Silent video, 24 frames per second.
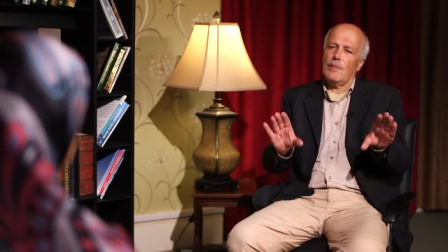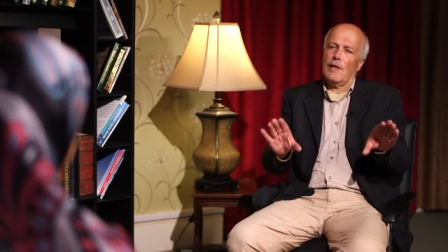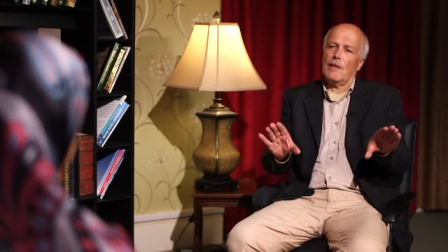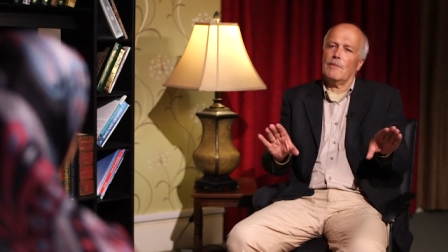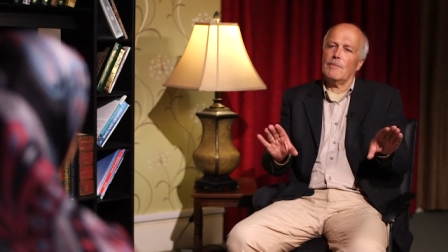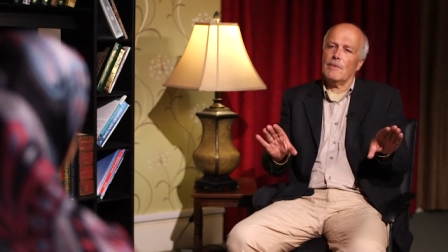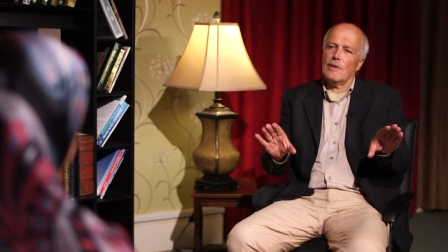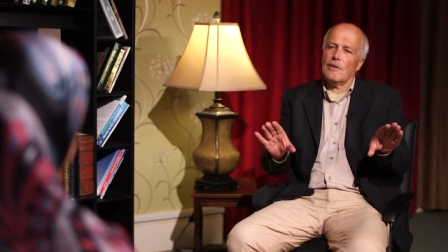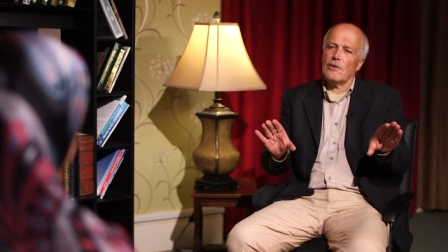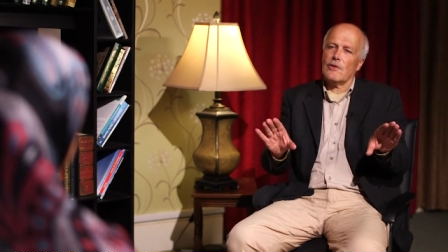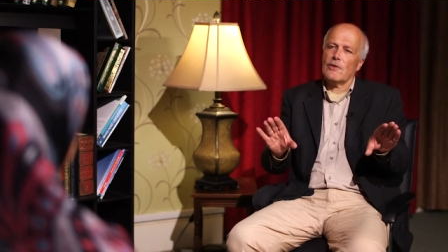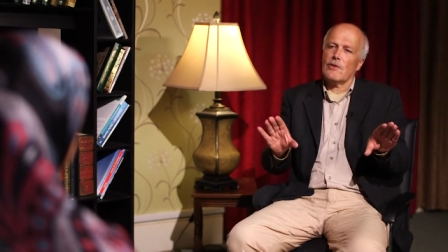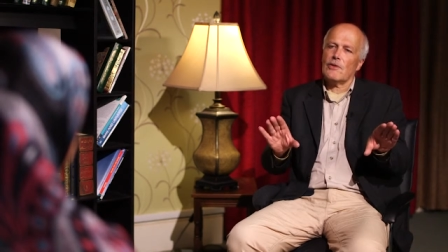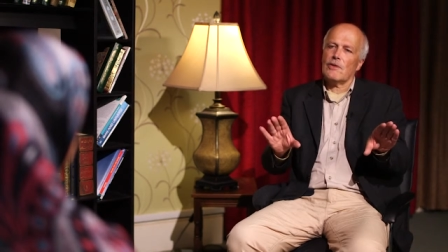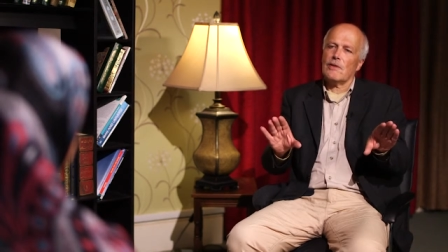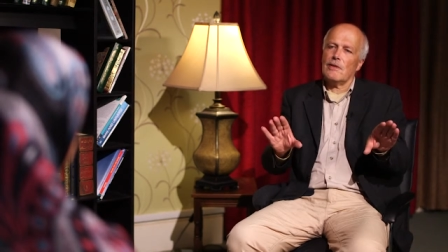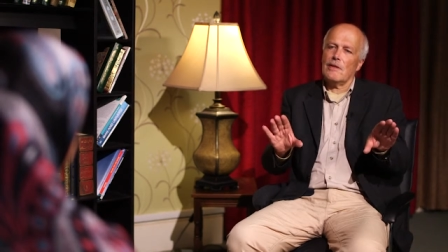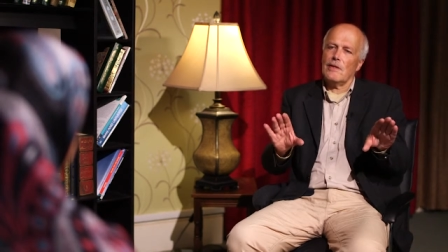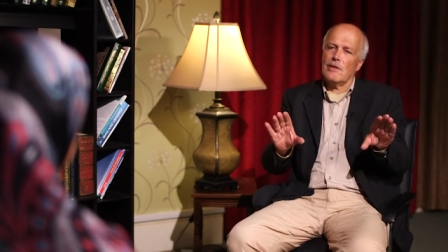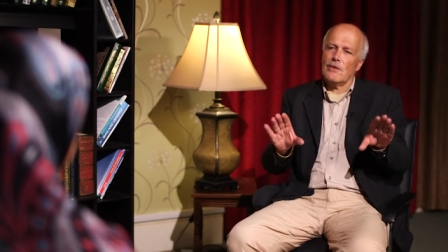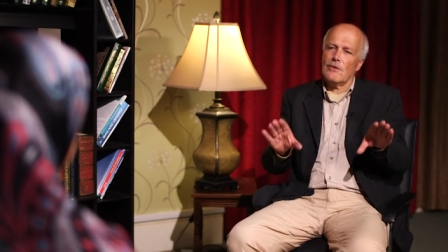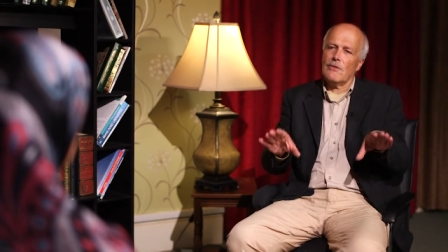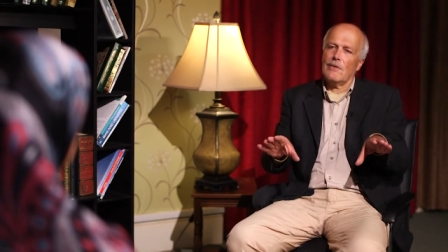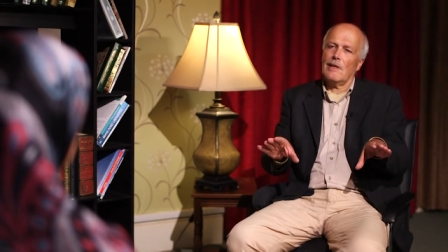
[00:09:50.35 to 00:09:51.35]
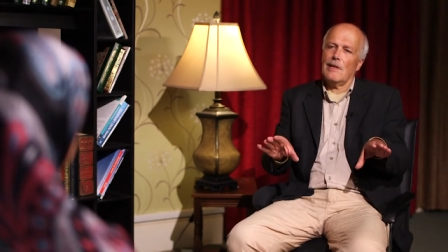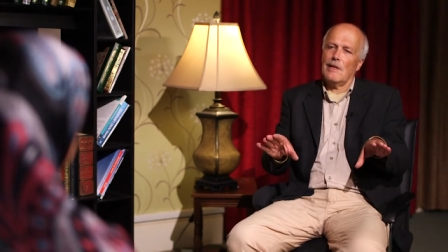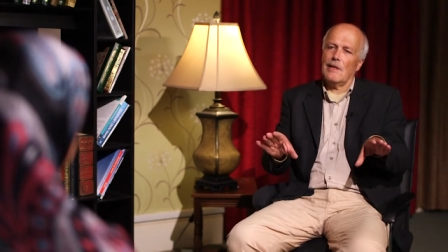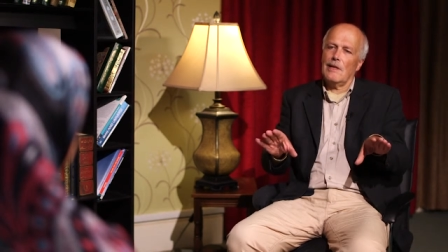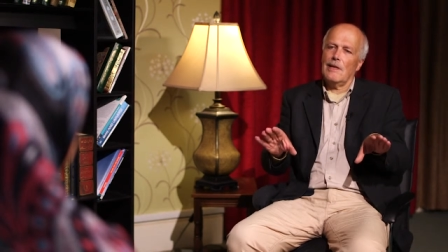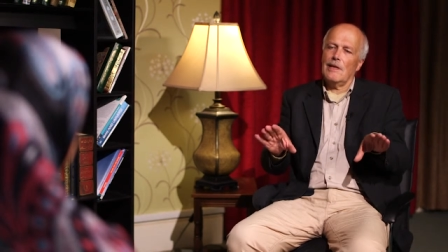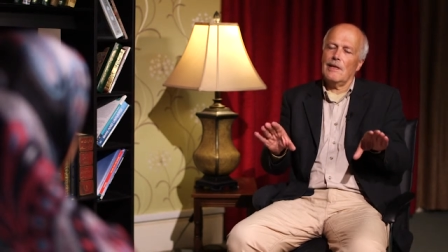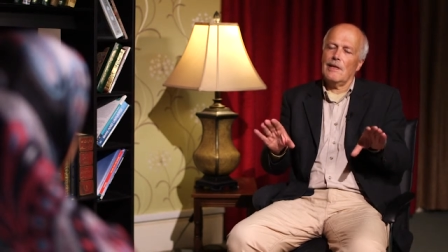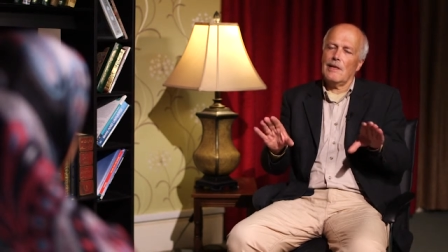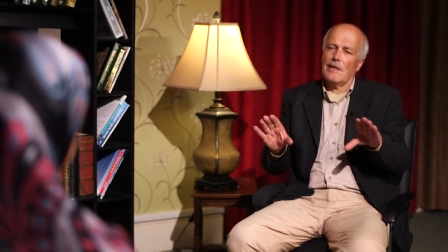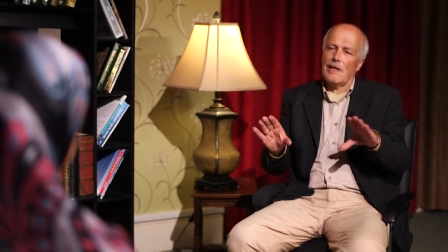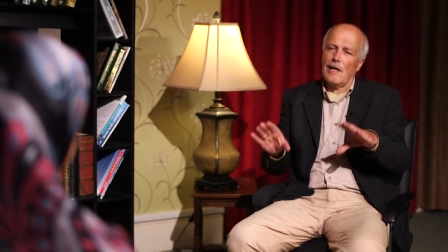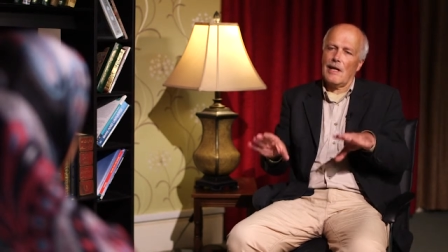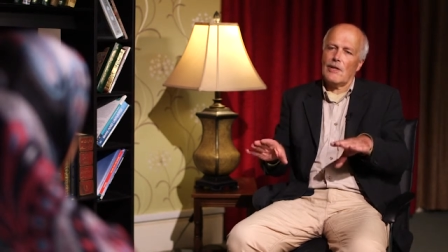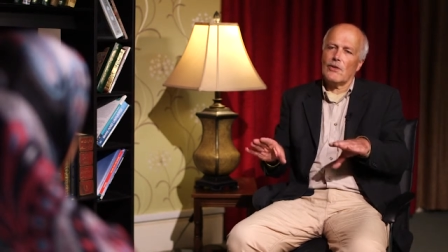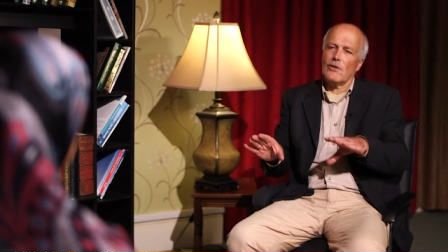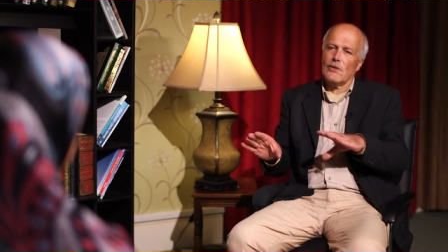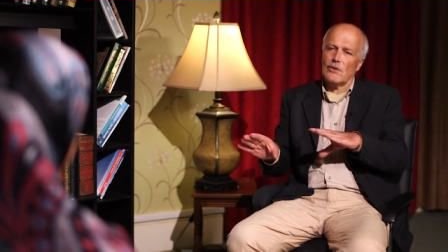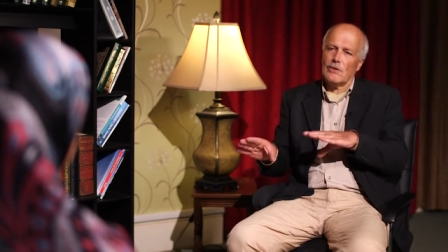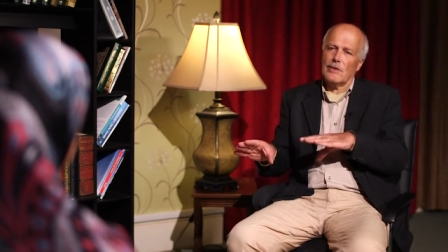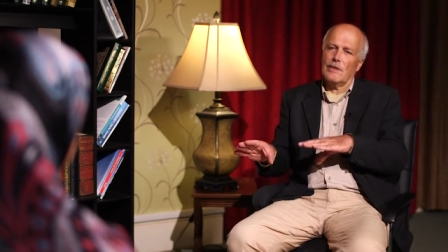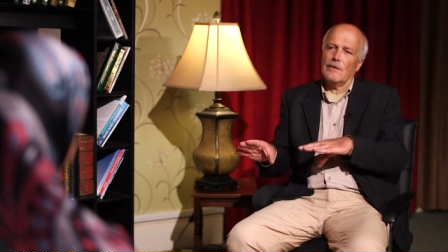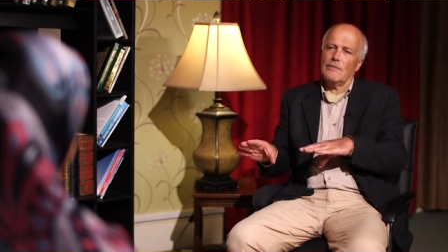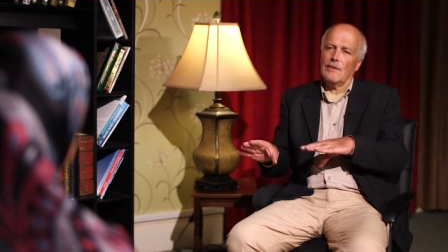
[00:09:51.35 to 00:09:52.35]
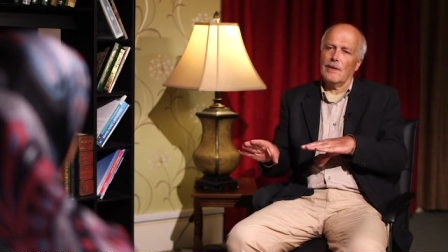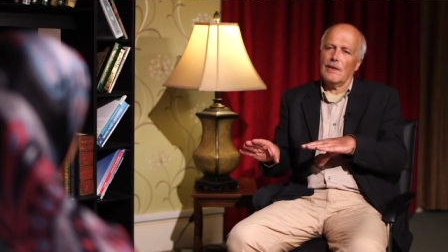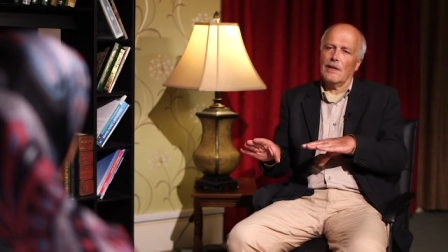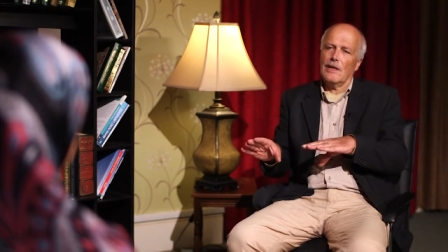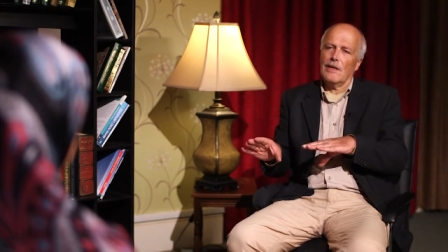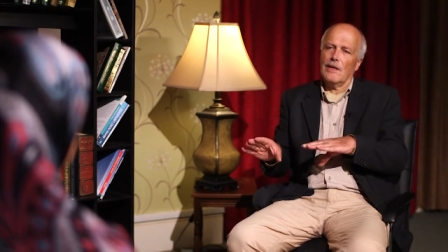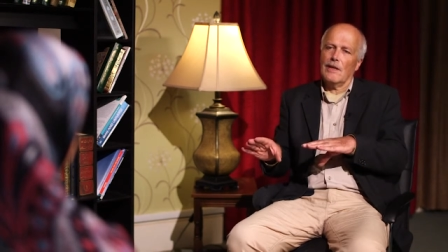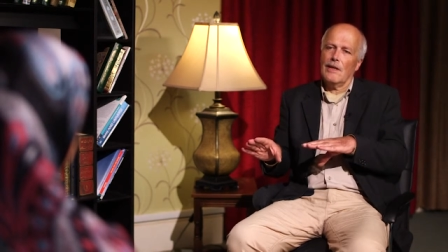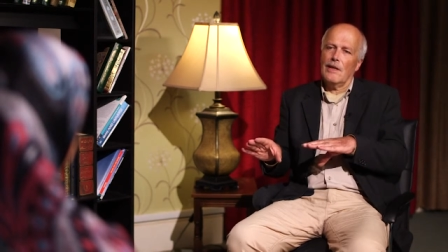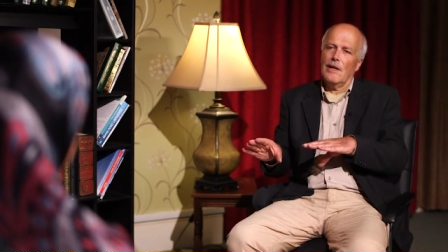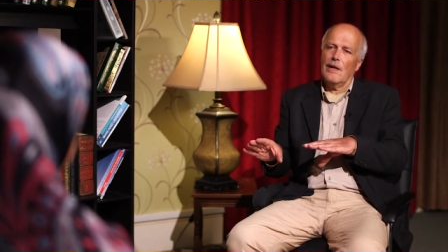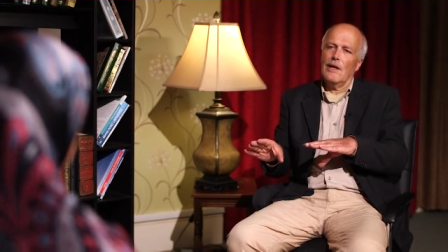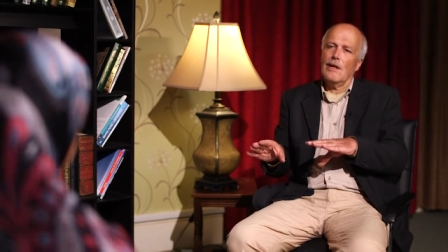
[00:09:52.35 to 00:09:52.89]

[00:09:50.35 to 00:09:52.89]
published Israeli casualty figure.